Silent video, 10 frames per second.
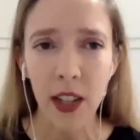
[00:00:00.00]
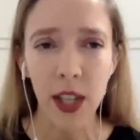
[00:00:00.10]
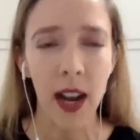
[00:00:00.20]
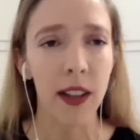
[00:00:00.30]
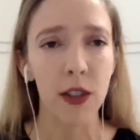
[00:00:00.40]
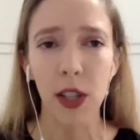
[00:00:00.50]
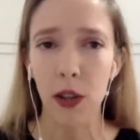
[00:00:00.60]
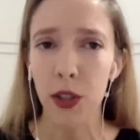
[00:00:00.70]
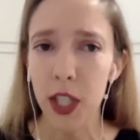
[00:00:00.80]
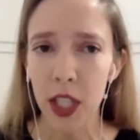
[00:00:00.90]
challenge, you know,
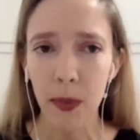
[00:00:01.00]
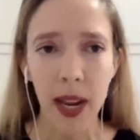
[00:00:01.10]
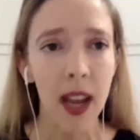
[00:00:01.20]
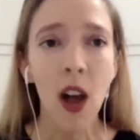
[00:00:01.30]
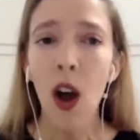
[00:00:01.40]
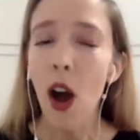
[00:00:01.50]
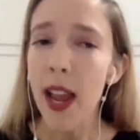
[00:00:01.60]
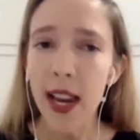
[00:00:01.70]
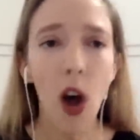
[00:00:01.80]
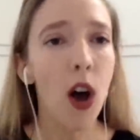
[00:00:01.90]
Xi Jinping
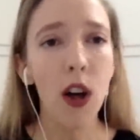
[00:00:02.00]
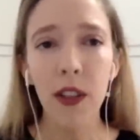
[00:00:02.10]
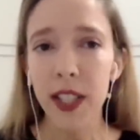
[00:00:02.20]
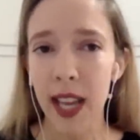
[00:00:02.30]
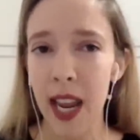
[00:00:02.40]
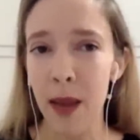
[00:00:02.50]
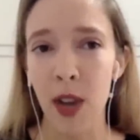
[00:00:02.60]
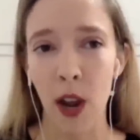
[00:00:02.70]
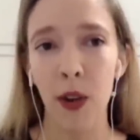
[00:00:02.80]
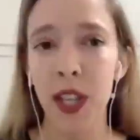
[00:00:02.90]
hit all the same
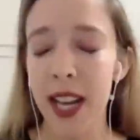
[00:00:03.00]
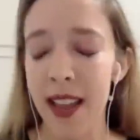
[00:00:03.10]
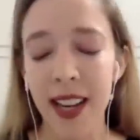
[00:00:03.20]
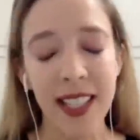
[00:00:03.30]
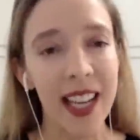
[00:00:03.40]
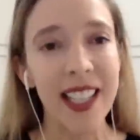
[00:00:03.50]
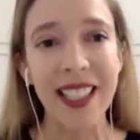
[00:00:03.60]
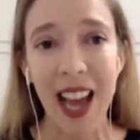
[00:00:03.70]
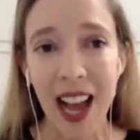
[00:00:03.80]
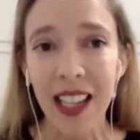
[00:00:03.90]
notes. And that is
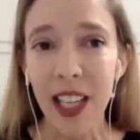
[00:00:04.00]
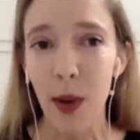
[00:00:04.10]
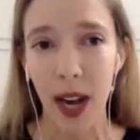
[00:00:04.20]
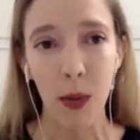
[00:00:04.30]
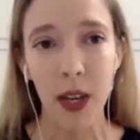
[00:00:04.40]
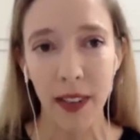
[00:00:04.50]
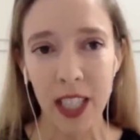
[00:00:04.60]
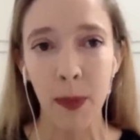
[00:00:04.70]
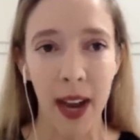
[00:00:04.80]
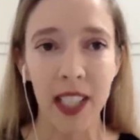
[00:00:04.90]
exactly what I would have
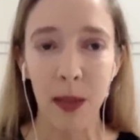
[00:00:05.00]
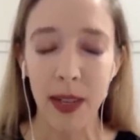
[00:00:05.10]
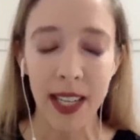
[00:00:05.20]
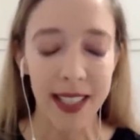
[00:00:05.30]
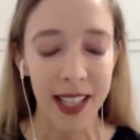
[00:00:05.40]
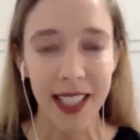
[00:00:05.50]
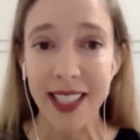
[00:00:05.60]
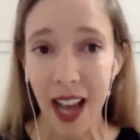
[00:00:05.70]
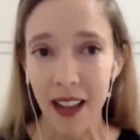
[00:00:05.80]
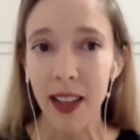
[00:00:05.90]
expected because that's
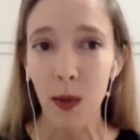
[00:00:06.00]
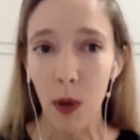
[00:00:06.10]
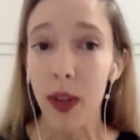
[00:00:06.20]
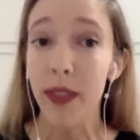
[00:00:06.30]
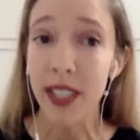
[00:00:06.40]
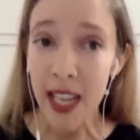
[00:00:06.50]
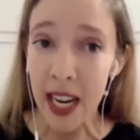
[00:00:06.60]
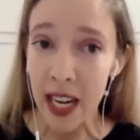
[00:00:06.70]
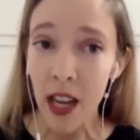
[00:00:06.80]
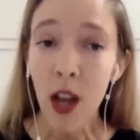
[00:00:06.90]
exactly what we've
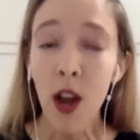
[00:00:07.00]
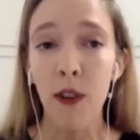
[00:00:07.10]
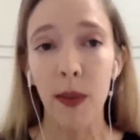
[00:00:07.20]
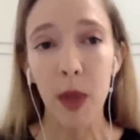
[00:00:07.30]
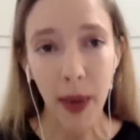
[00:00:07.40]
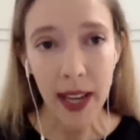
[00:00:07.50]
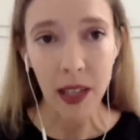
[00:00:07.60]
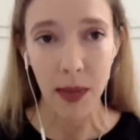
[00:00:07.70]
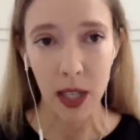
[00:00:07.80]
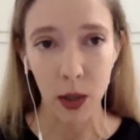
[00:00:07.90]
seen from the Biden
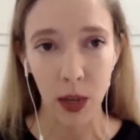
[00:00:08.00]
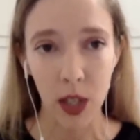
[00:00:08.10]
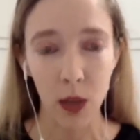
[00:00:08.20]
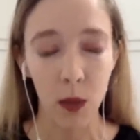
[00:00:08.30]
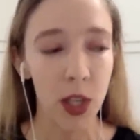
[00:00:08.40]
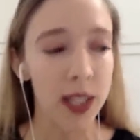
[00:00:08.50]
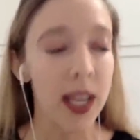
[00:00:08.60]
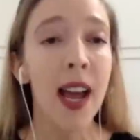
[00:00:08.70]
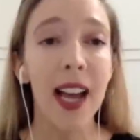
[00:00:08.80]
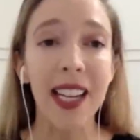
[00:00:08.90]
administration, which is
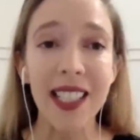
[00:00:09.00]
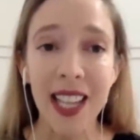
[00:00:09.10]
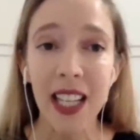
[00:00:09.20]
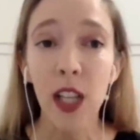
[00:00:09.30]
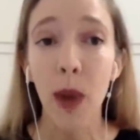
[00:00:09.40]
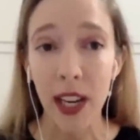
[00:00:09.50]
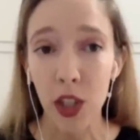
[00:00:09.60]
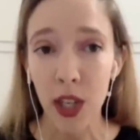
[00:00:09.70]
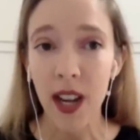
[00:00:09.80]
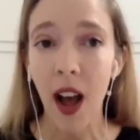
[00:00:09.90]
a
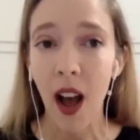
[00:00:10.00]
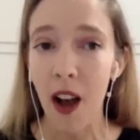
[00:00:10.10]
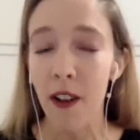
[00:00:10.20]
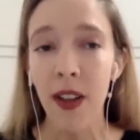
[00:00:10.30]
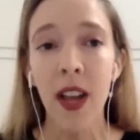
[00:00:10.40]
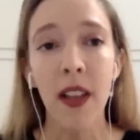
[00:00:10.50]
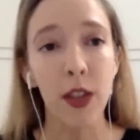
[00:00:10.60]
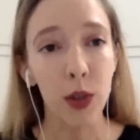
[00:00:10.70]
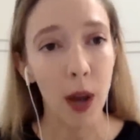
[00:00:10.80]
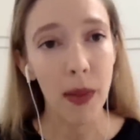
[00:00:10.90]
continuation of the
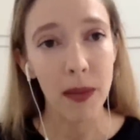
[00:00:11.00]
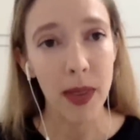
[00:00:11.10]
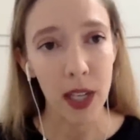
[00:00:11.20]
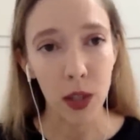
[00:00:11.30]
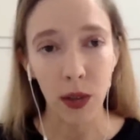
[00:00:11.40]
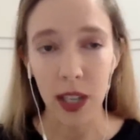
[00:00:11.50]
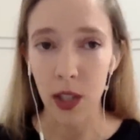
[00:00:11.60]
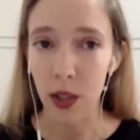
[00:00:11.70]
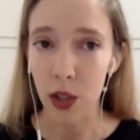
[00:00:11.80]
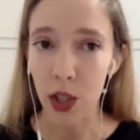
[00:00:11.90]
Trump
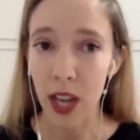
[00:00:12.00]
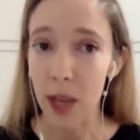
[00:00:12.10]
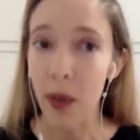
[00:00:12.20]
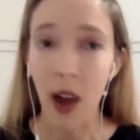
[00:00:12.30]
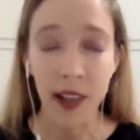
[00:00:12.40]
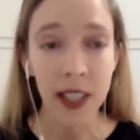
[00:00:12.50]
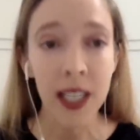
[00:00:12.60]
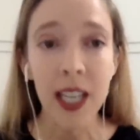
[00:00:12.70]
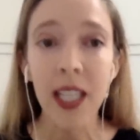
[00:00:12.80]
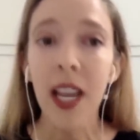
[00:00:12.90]
administration's China
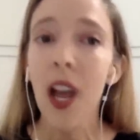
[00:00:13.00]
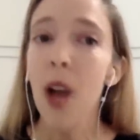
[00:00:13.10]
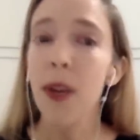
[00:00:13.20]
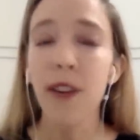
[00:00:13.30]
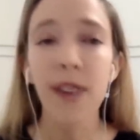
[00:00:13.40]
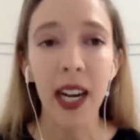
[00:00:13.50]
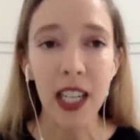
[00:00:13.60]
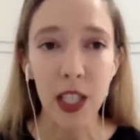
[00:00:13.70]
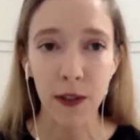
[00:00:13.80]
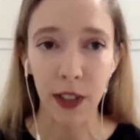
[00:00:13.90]
policies, but a very
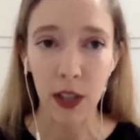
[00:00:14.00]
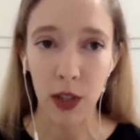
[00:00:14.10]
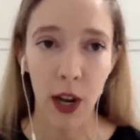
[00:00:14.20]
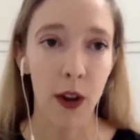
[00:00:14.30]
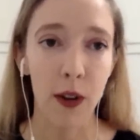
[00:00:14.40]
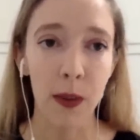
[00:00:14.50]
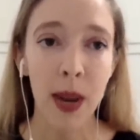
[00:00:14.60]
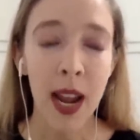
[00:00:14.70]
different tone.